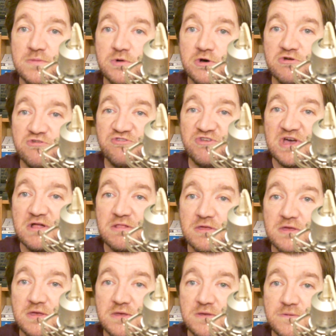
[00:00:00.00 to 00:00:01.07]
Martial?
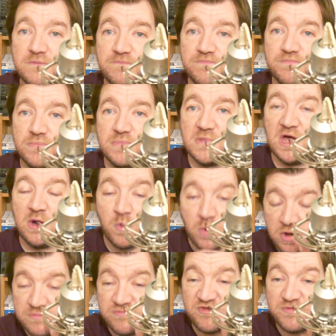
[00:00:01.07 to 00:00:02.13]
I
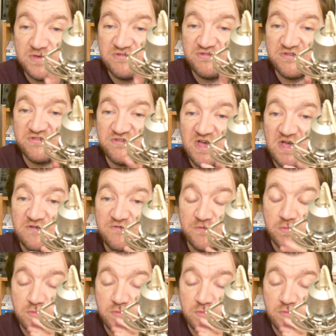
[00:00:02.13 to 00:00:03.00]
want him to be successful.